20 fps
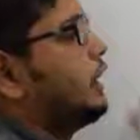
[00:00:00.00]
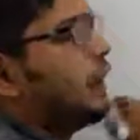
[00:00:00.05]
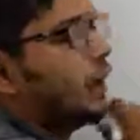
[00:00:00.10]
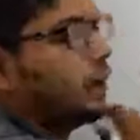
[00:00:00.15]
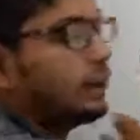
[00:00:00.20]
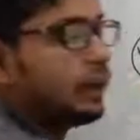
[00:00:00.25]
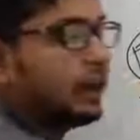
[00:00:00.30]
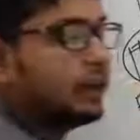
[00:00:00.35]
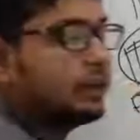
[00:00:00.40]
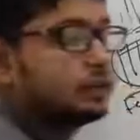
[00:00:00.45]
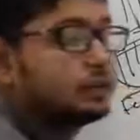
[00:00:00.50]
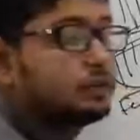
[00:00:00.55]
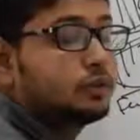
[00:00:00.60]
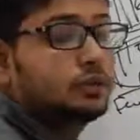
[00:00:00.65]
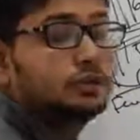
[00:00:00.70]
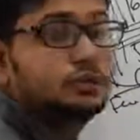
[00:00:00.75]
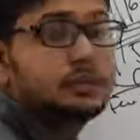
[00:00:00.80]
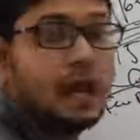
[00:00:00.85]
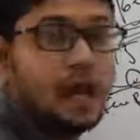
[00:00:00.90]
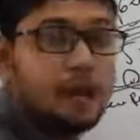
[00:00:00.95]
And that is
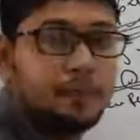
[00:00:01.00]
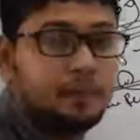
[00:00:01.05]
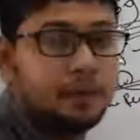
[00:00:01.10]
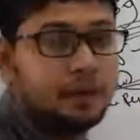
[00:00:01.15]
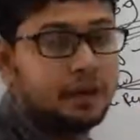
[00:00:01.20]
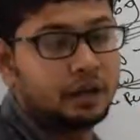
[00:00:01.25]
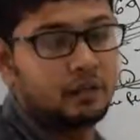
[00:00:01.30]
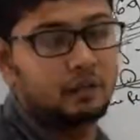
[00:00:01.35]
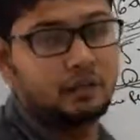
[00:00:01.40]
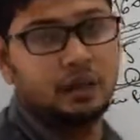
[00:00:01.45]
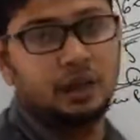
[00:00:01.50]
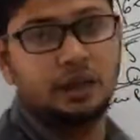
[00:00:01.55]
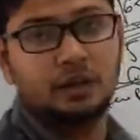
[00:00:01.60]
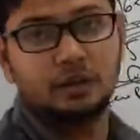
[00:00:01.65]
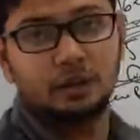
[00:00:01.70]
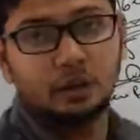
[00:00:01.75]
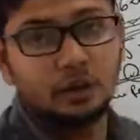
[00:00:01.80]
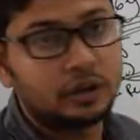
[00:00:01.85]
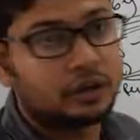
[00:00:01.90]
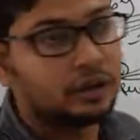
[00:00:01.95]
what is happening. We
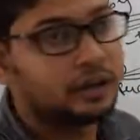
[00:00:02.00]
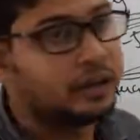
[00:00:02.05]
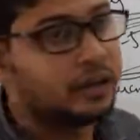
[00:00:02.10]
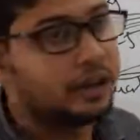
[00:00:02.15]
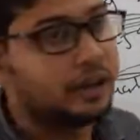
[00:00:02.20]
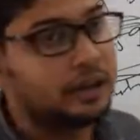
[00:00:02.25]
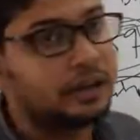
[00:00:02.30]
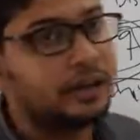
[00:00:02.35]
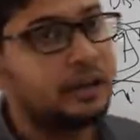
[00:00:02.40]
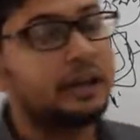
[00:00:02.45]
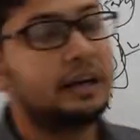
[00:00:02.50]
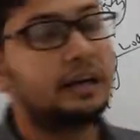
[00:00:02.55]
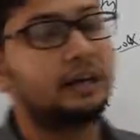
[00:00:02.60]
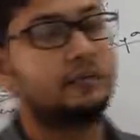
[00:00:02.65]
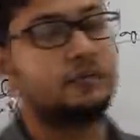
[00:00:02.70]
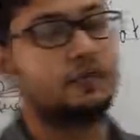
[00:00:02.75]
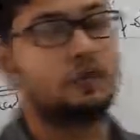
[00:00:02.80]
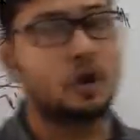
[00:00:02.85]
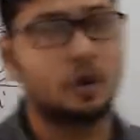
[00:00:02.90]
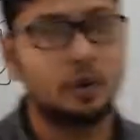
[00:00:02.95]
are not creating
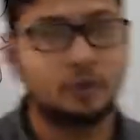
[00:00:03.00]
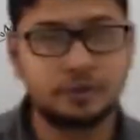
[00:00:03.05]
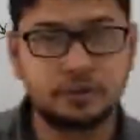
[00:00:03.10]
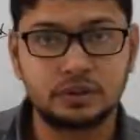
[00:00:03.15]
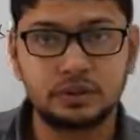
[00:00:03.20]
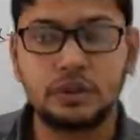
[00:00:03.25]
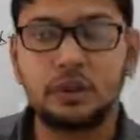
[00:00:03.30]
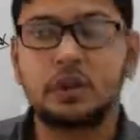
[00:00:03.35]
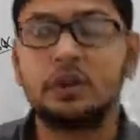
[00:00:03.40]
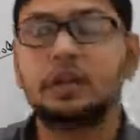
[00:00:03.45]
enough jobs.